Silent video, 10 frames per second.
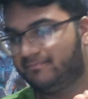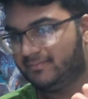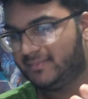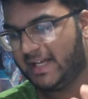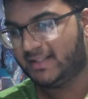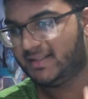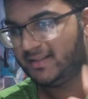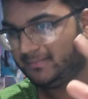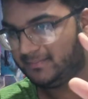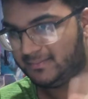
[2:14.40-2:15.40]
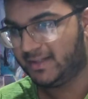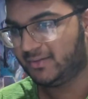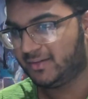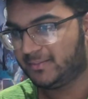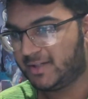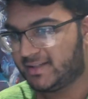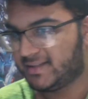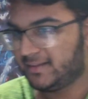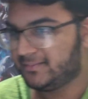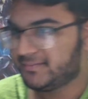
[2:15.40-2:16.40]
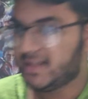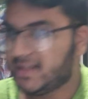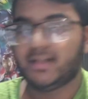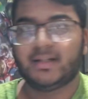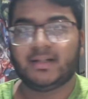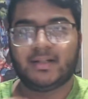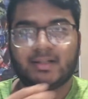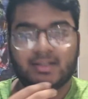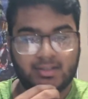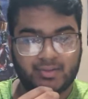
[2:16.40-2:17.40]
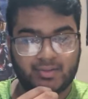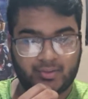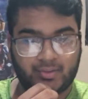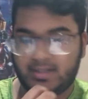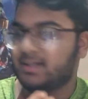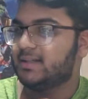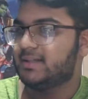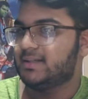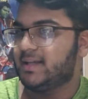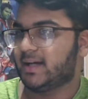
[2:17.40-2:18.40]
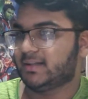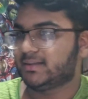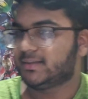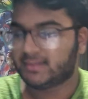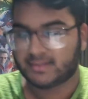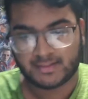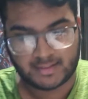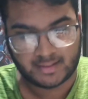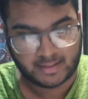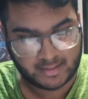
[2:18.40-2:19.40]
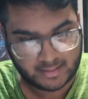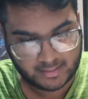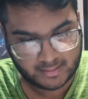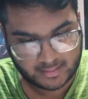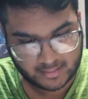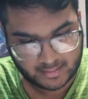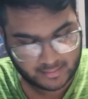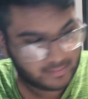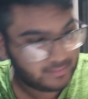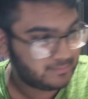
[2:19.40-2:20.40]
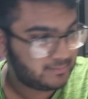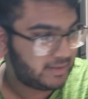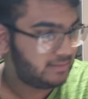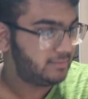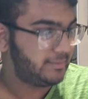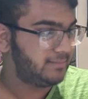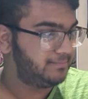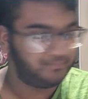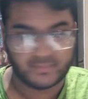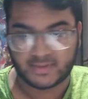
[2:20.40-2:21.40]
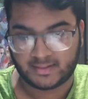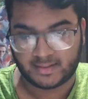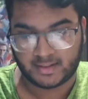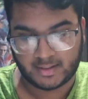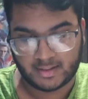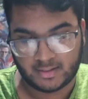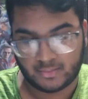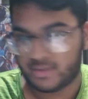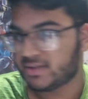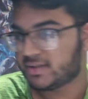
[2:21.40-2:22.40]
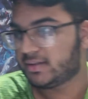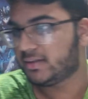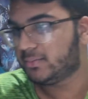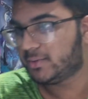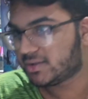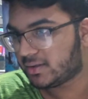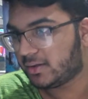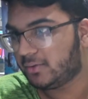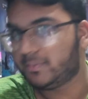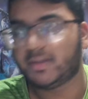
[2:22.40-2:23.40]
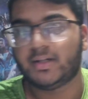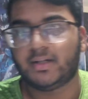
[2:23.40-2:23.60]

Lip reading: That's it. That's what I'm trying to say. So, yeah, I don't know. I don't know, man. We're just gonna hope.